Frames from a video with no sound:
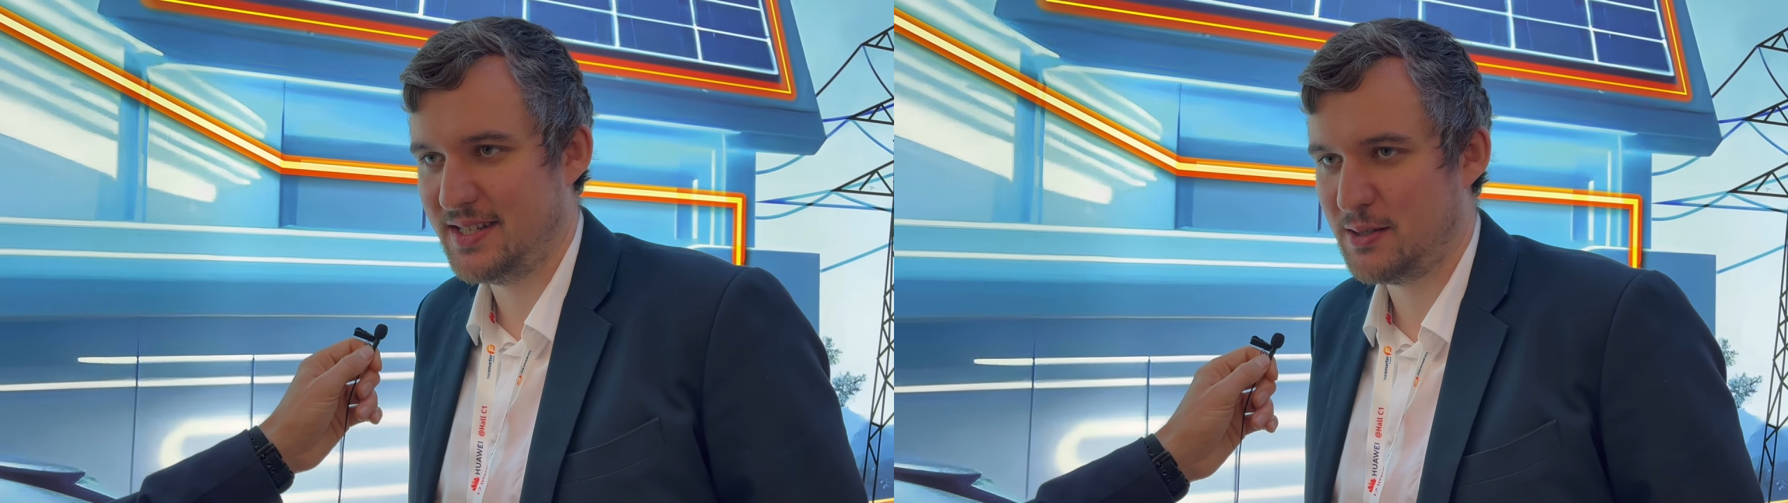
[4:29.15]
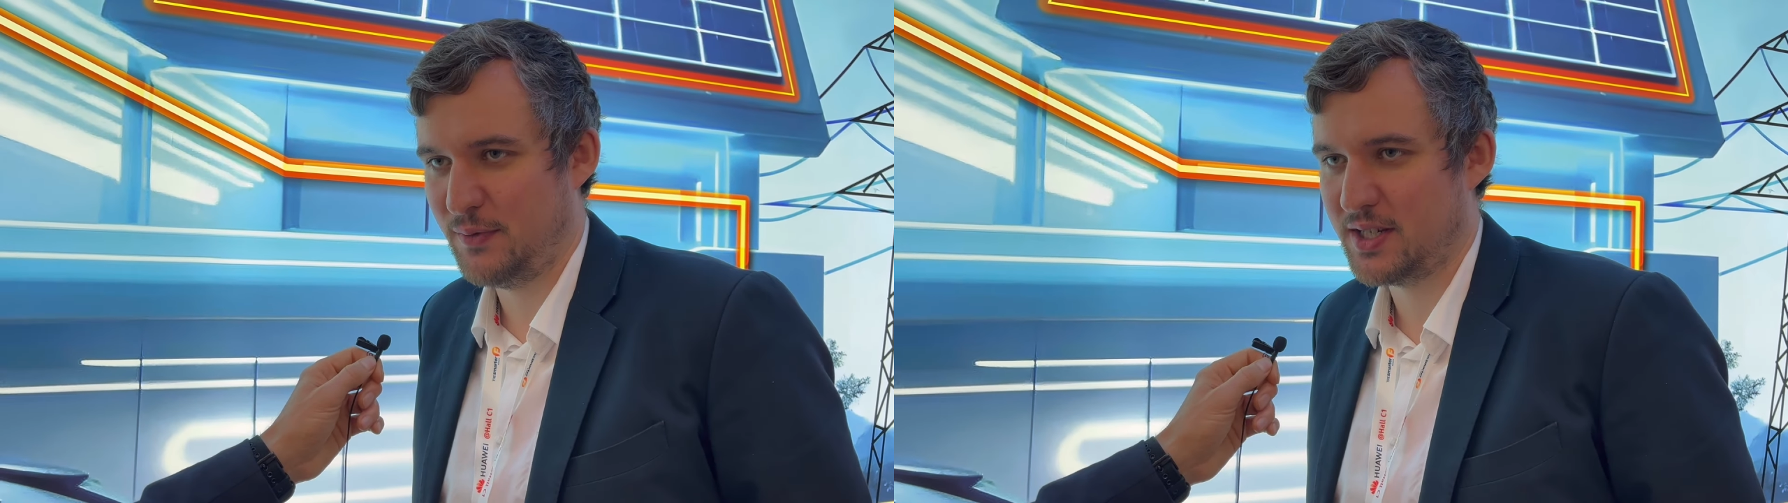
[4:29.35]

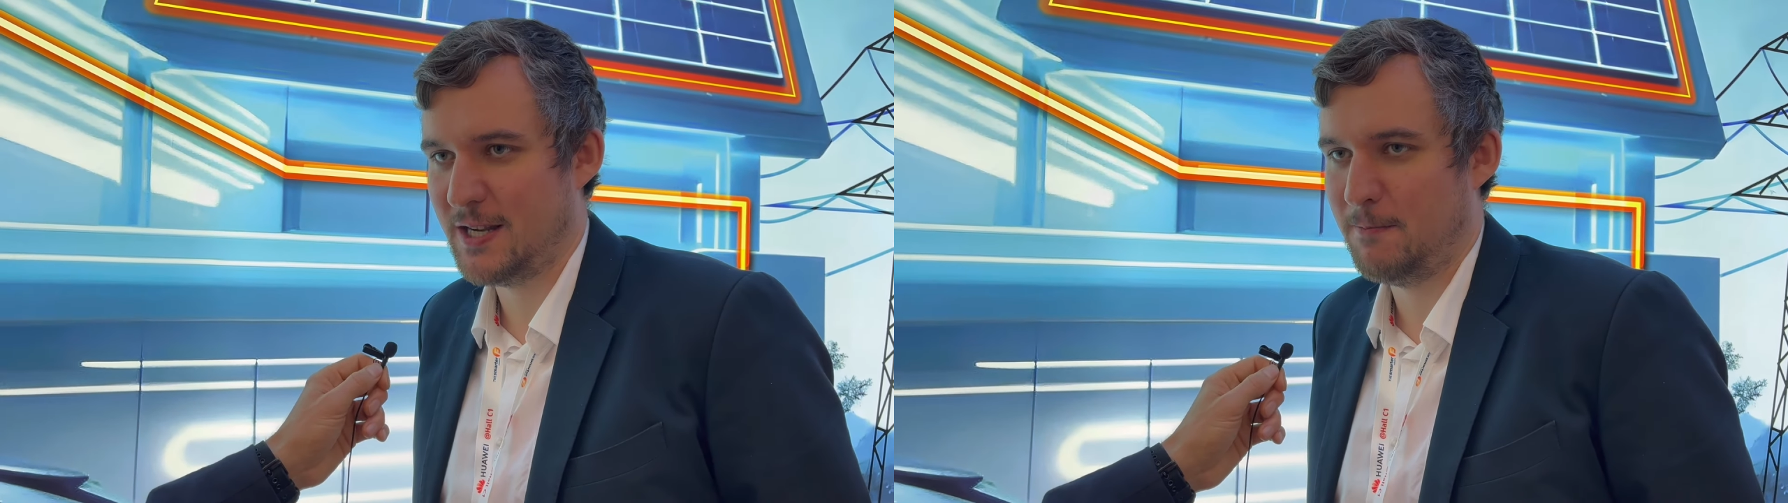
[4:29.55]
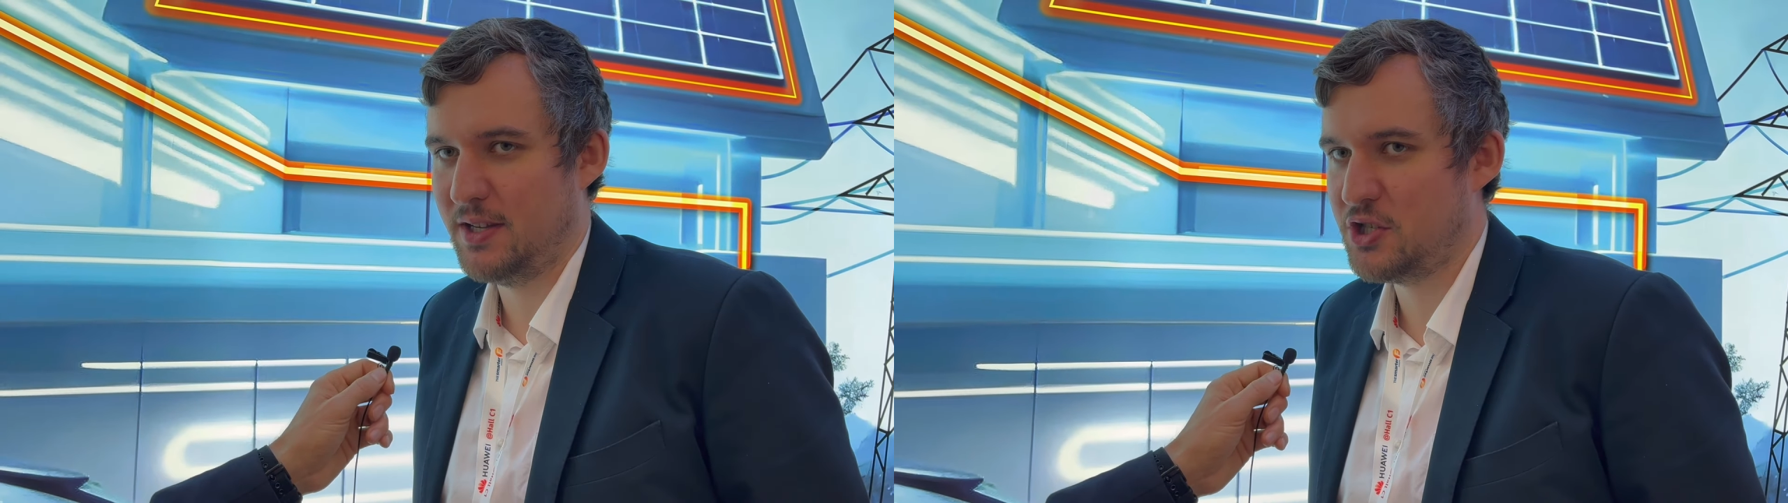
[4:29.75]
So for
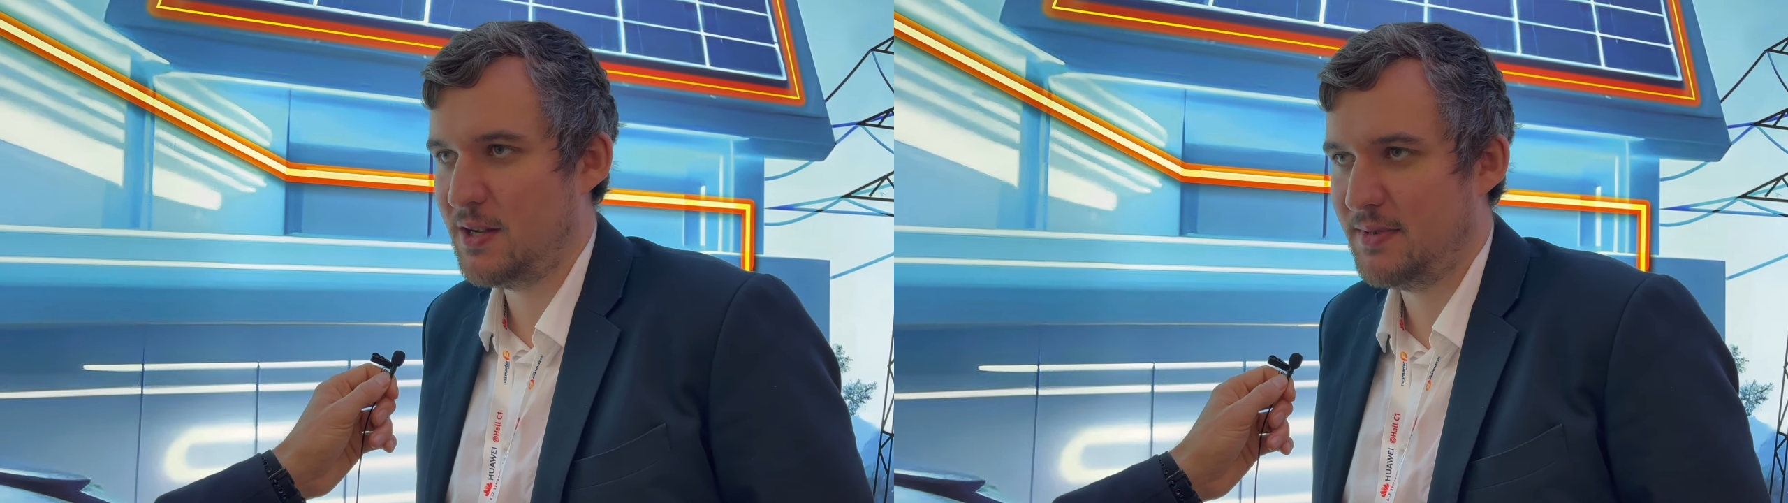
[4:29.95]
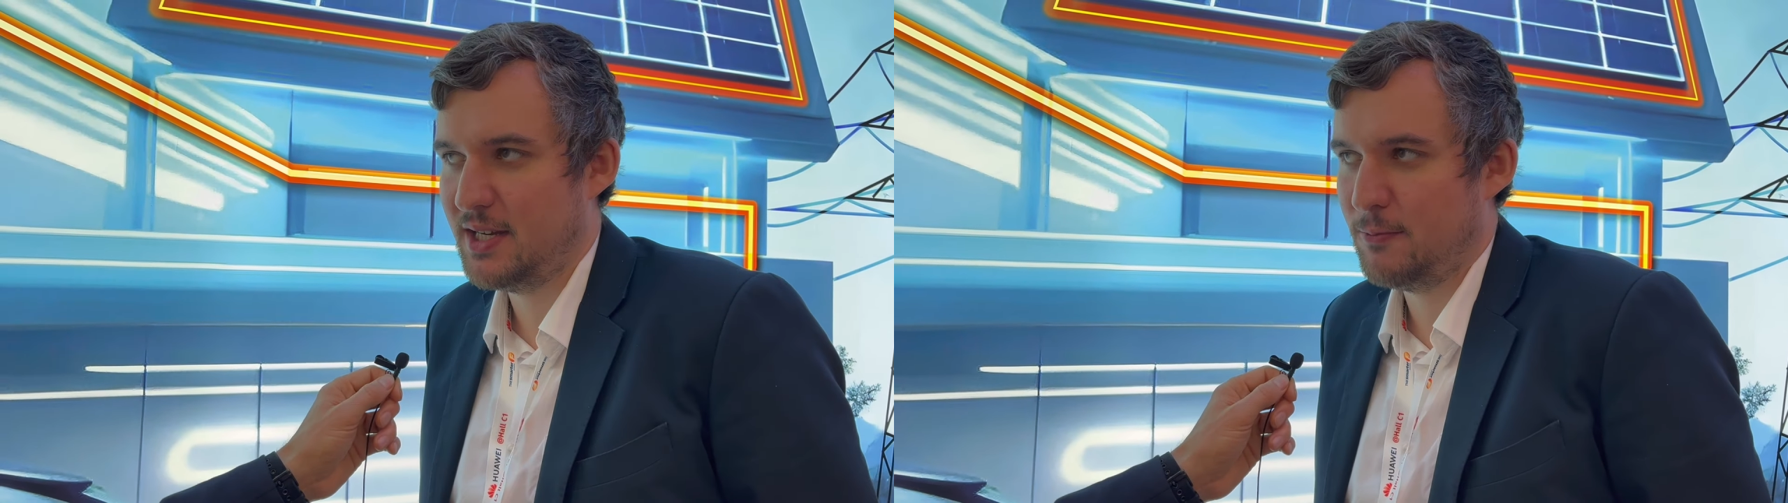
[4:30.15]
example, in
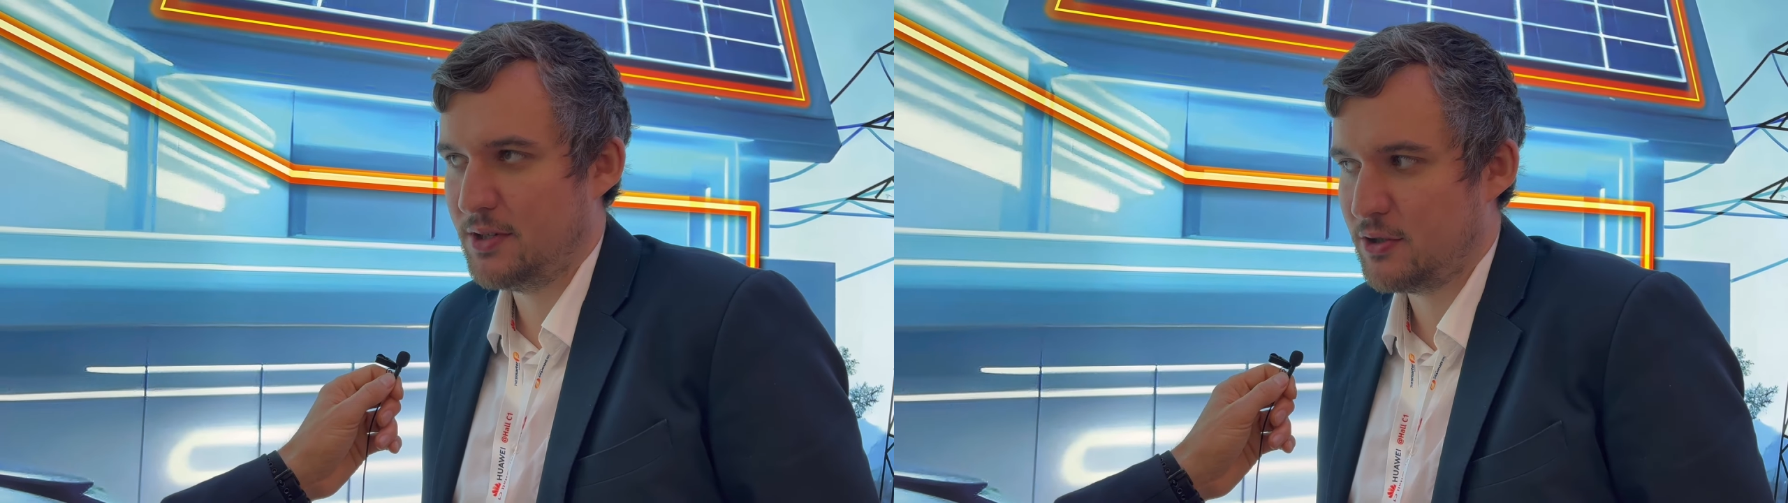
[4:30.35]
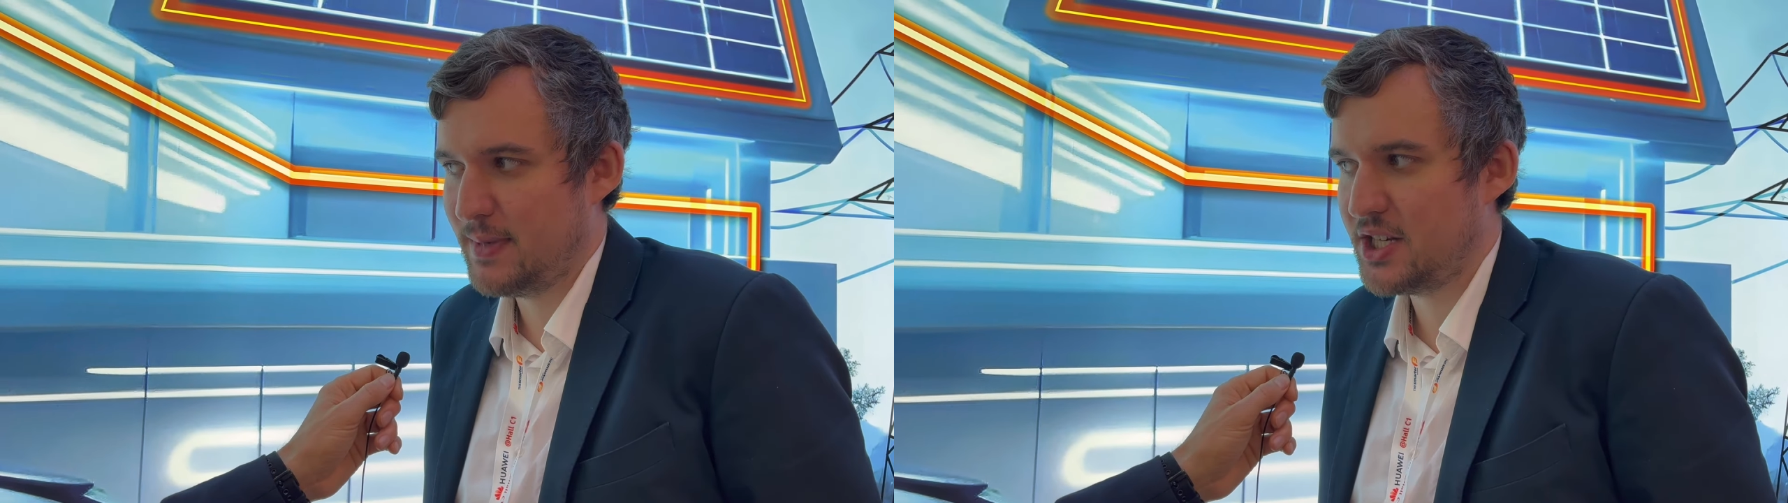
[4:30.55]
Germany,
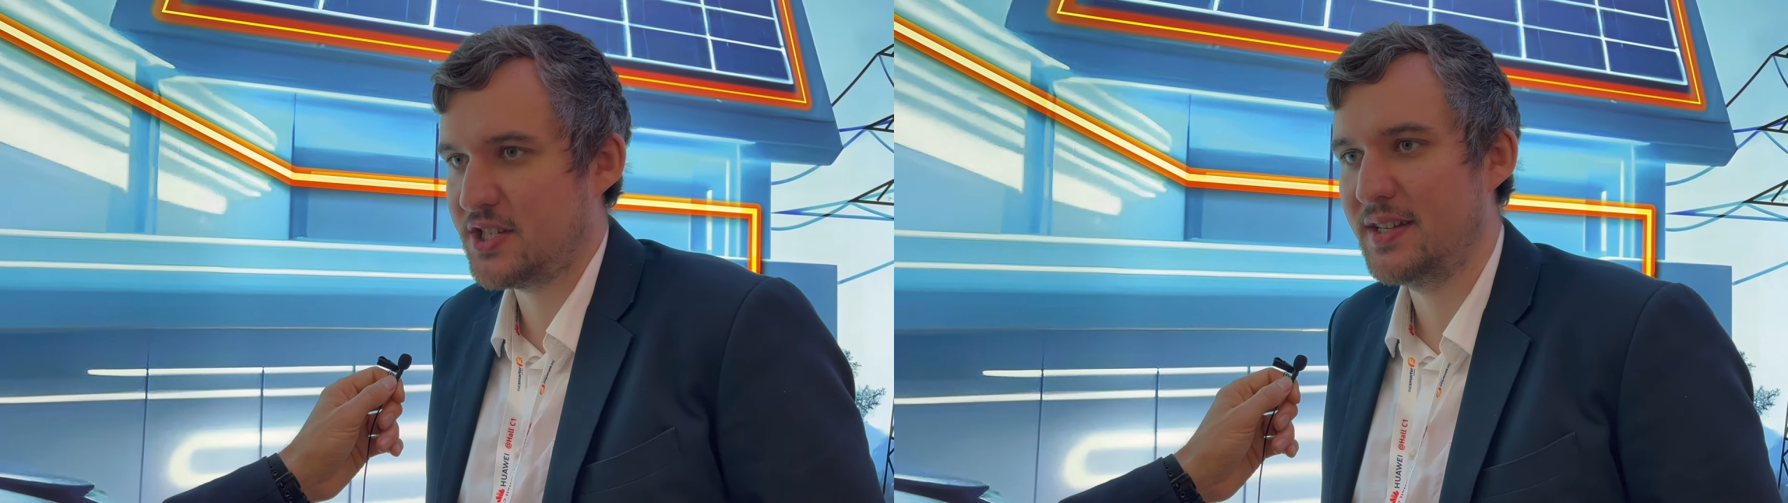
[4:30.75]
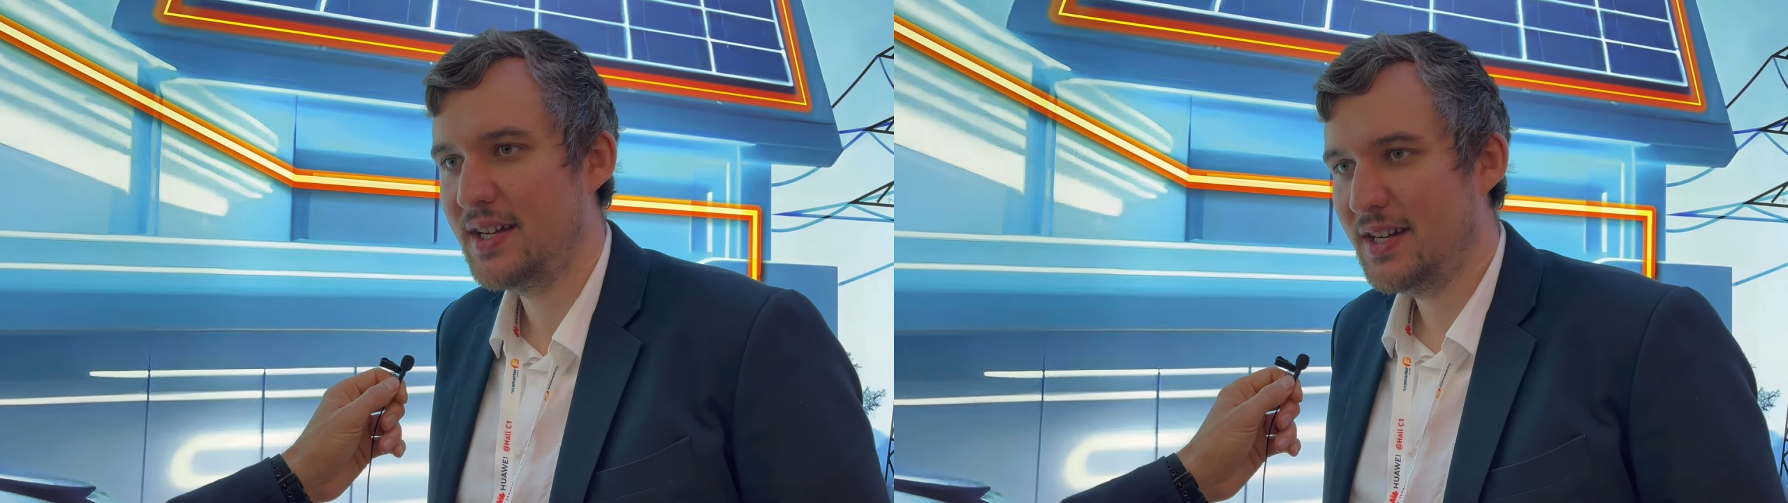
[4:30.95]
one to
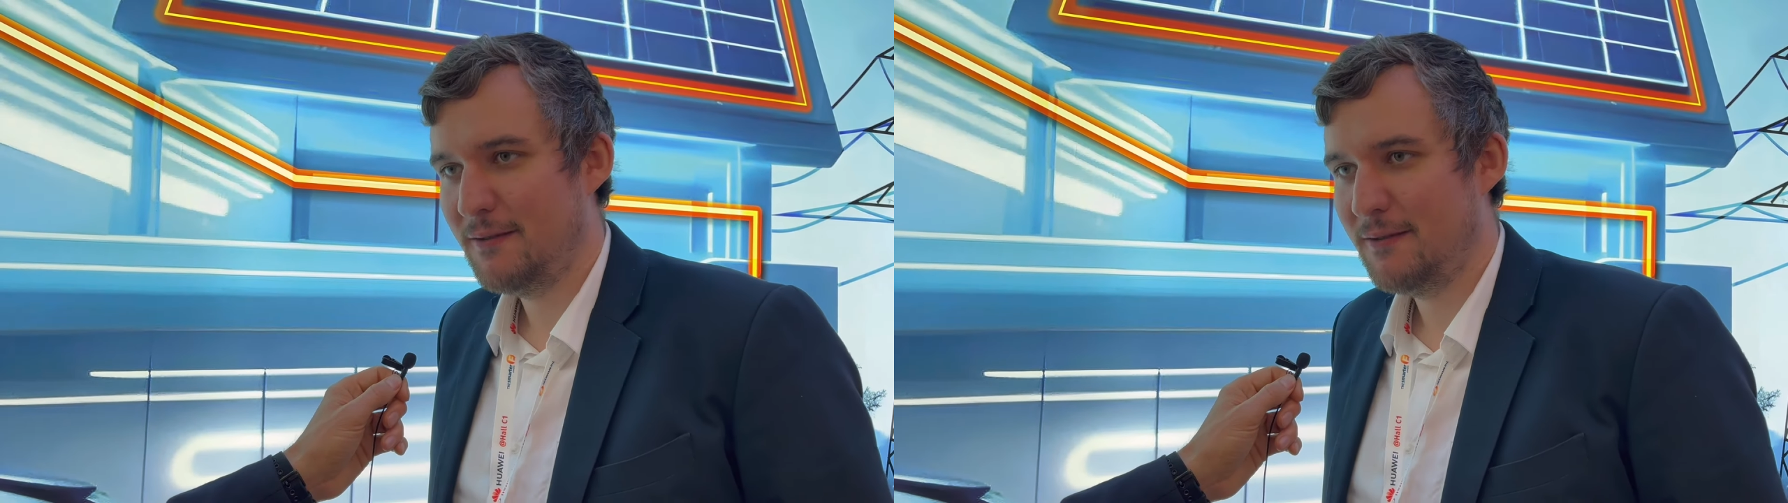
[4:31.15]
mention